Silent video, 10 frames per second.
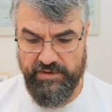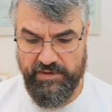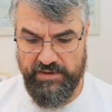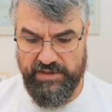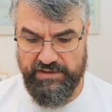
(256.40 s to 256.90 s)

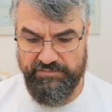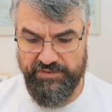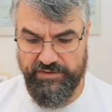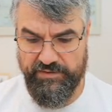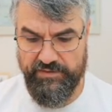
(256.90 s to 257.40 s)
App
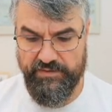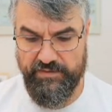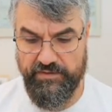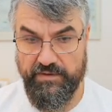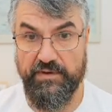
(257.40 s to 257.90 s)

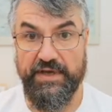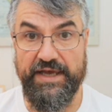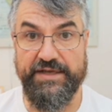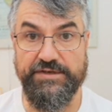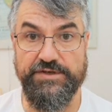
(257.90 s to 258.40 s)

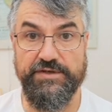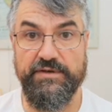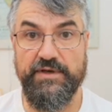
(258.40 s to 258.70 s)
Engine,